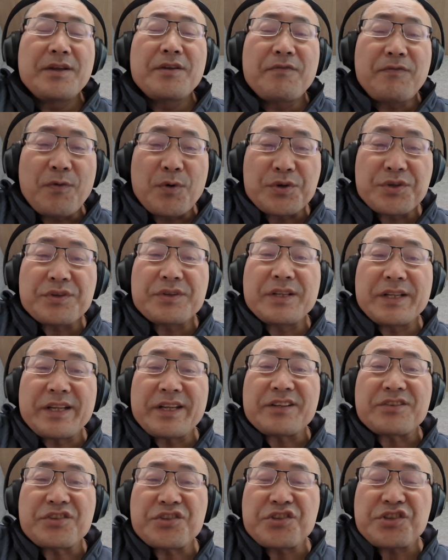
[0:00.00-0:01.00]

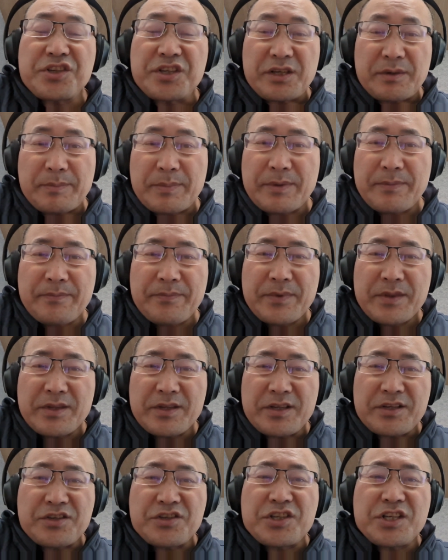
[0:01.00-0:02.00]
Fortunately, it's cheap.
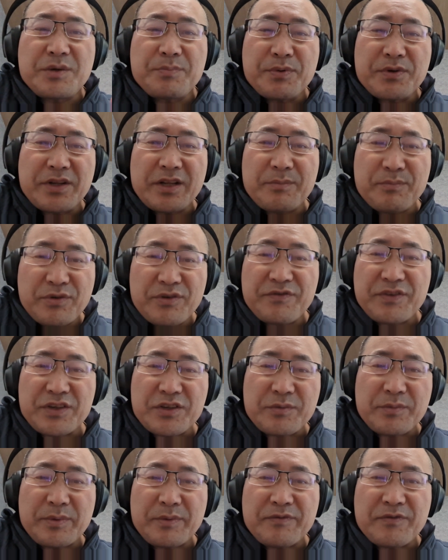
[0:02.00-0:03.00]
It's cheaper than
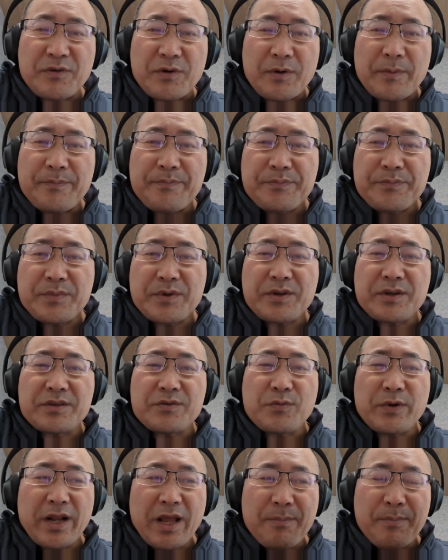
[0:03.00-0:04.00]
previously before,
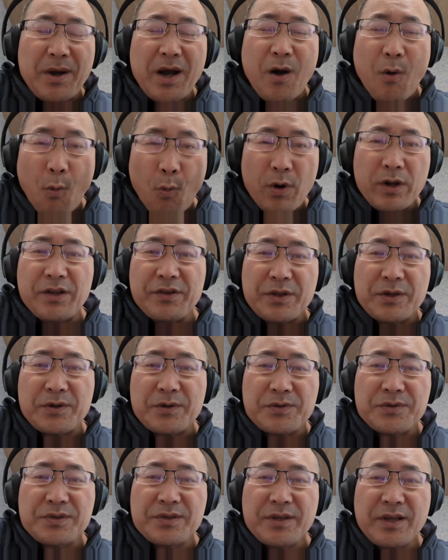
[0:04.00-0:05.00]
because when I bought one of
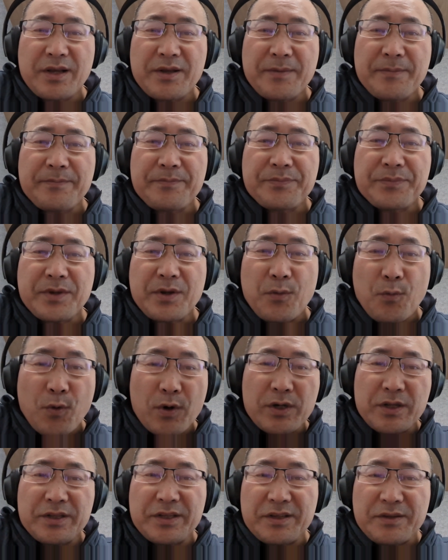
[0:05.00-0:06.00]
the
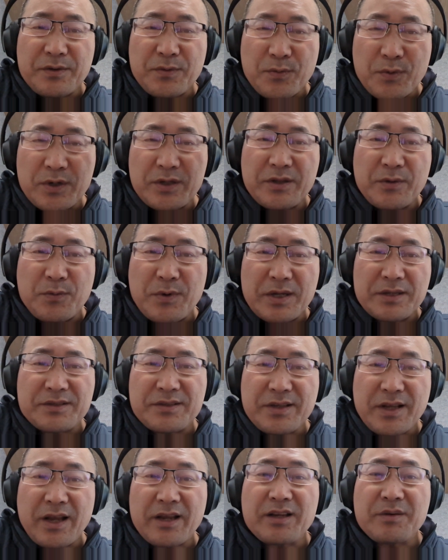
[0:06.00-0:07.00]

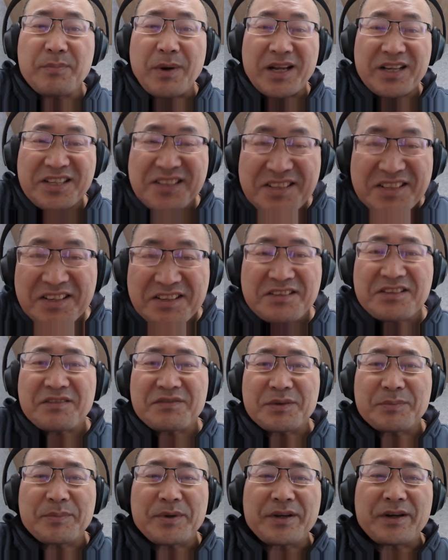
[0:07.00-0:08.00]
ones, I could buy 6
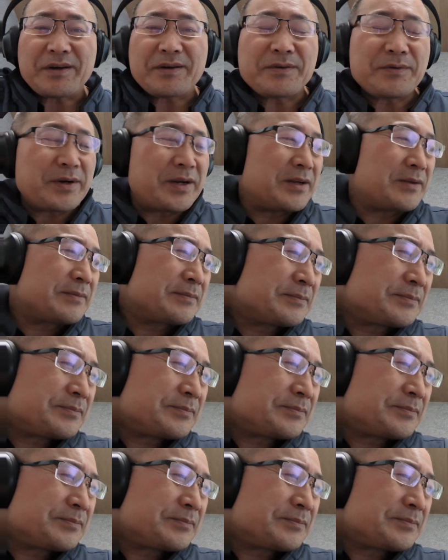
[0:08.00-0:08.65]
of them here, right?